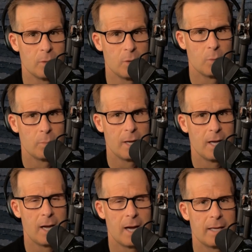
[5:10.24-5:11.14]

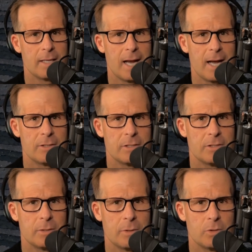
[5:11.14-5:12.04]
OpenAI's ad
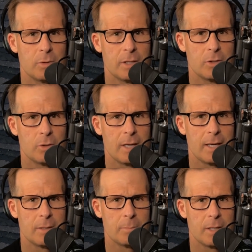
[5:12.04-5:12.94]
system is reading your
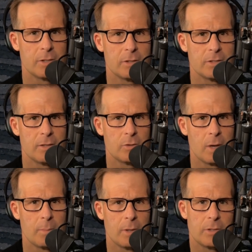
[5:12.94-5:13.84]
landing pages,
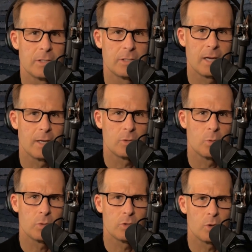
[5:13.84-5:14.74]
Anthropic's design
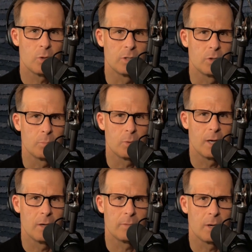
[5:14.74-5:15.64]
tool is learning your
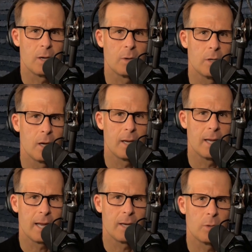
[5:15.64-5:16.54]
brand files,
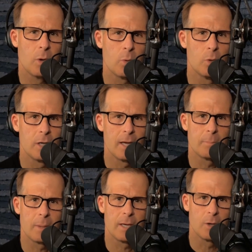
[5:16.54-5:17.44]
and Google's
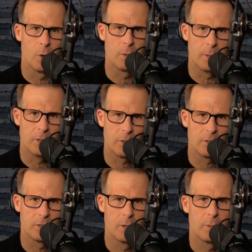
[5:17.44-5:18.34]
campaign automation
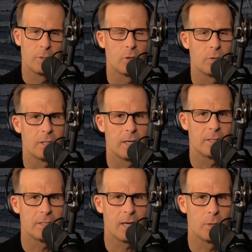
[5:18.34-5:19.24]
is coming to your
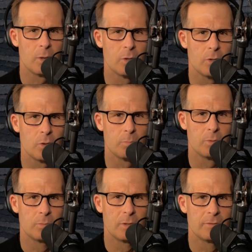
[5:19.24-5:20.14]
DSA whether you
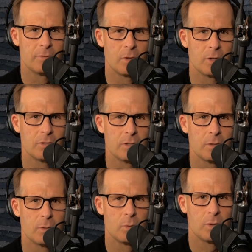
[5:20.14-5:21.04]
move it first
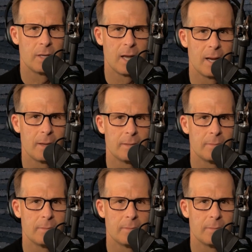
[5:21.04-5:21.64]
or not.